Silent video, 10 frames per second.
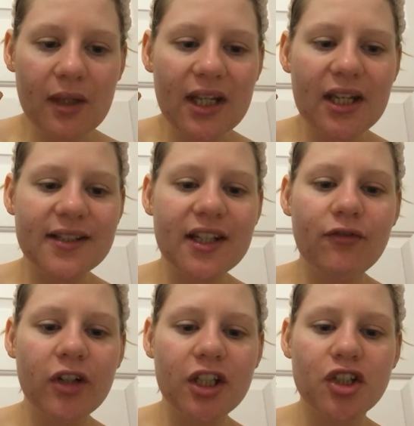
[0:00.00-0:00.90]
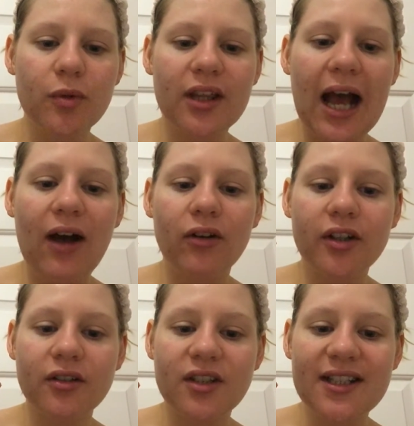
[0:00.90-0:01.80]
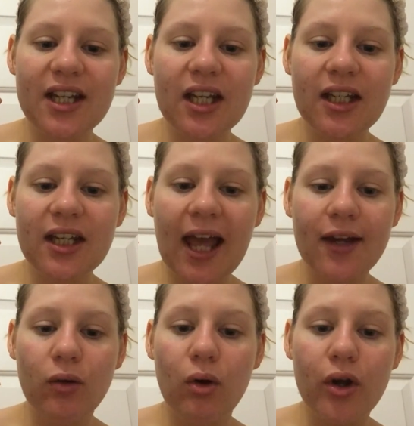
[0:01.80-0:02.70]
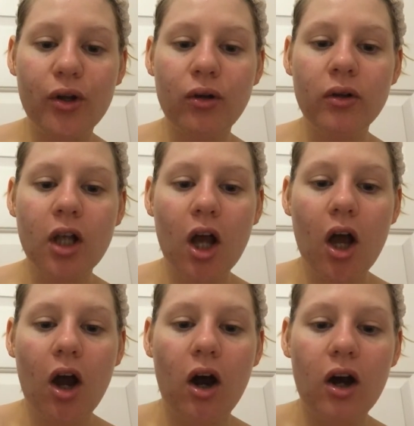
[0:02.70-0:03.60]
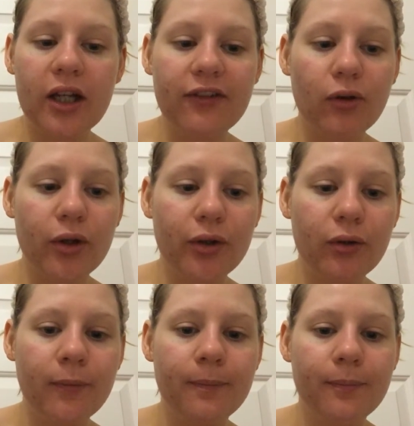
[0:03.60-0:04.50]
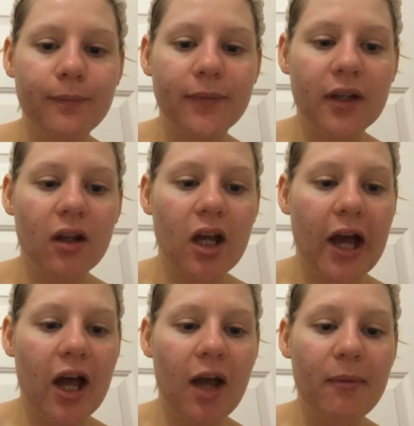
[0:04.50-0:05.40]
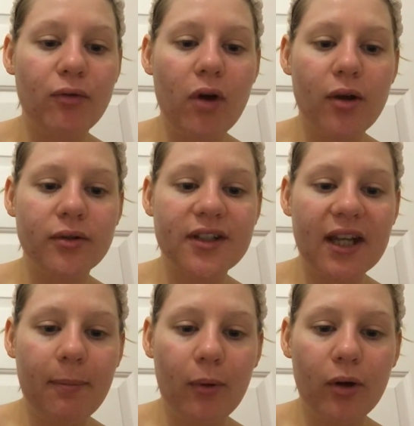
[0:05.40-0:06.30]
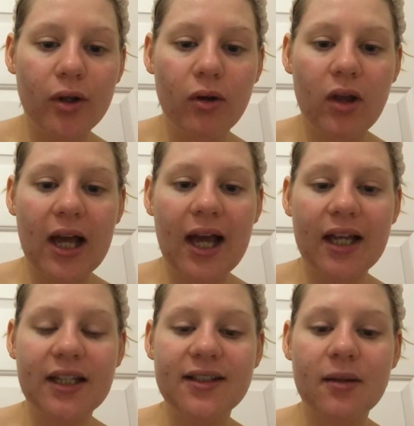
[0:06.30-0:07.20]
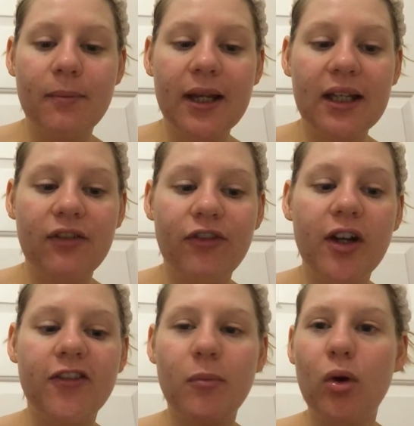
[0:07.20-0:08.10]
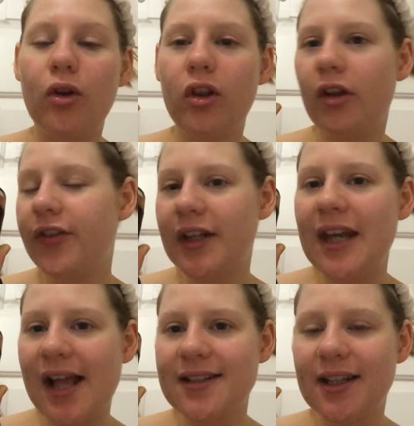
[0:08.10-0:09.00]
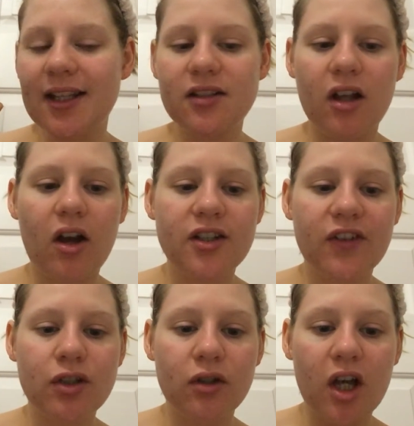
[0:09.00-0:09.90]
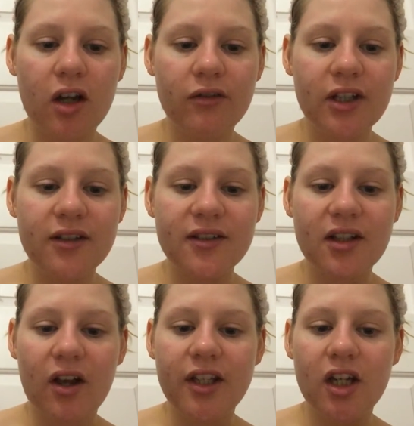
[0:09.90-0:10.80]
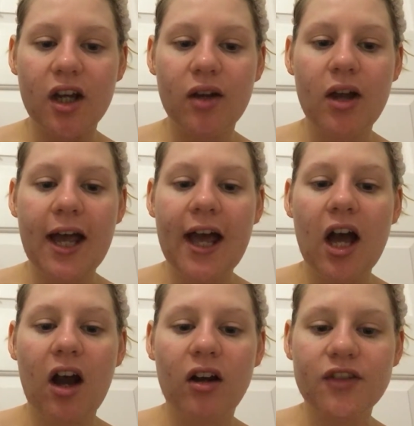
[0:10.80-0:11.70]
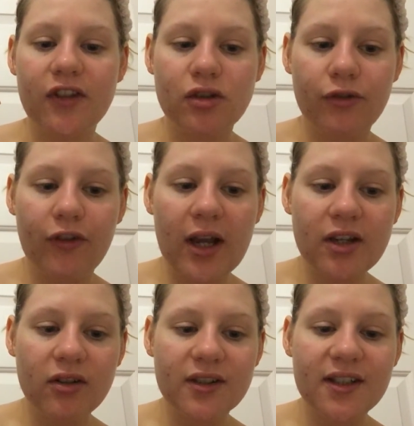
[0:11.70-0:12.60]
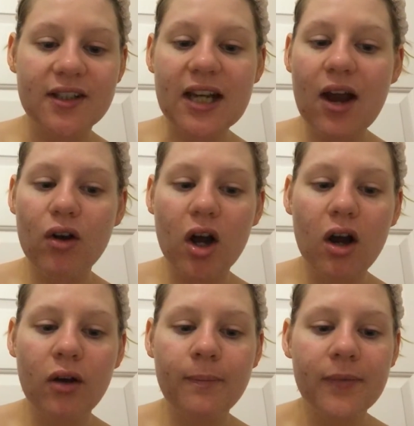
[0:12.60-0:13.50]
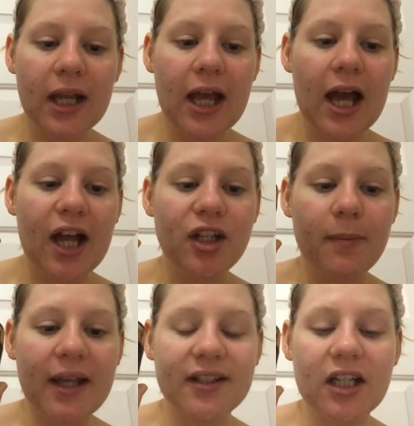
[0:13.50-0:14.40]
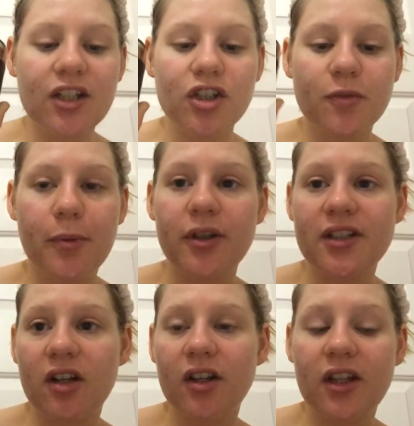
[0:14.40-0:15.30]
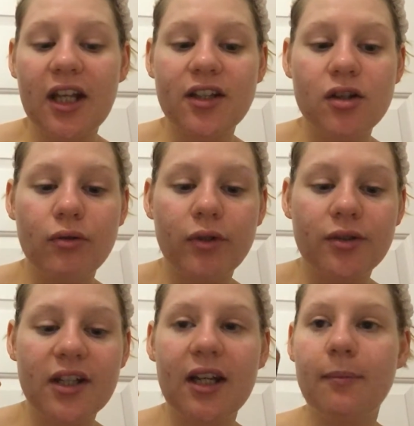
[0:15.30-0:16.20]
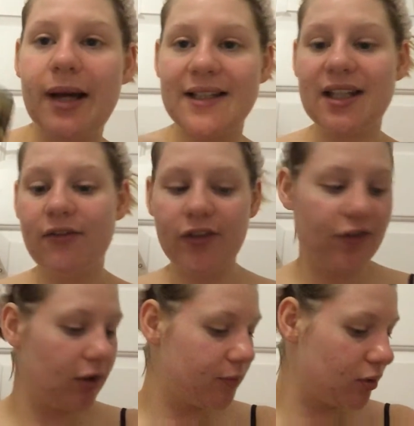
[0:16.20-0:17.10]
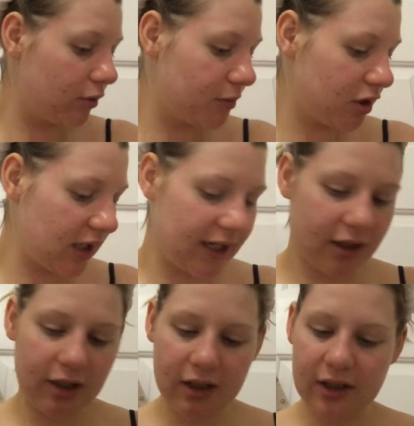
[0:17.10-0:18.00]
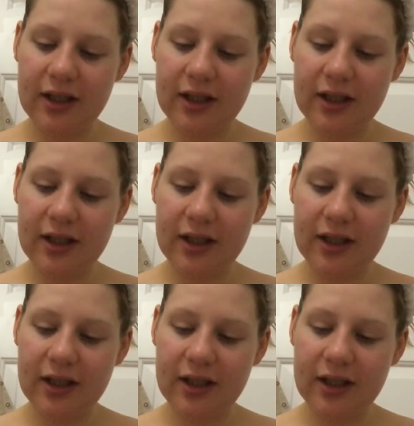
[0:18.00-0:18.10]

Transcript: It's enriched with algae tea, kennel oil, olive oil, rosehip oil, and it's completely free from all the nasty things like artificial colourings, you know, artificial fragrances and alcohol. And you basically just put this on at the end of your routine and pat it in for full absorption, and